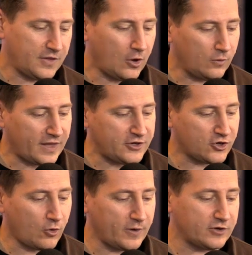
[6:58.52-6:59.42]
though that
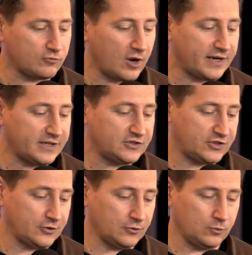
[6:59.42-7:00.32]
you're going to run
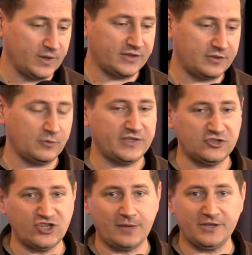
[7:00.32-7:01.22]
into with with
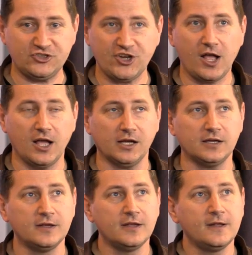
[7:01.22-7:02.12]
a Jamie
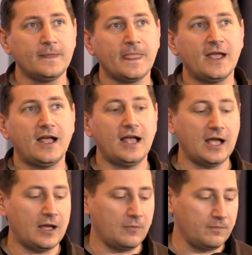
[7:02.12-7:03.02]
Chung,
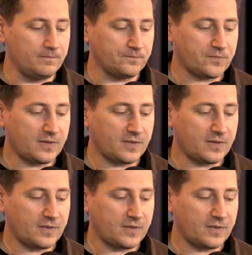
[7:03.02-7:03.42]
um,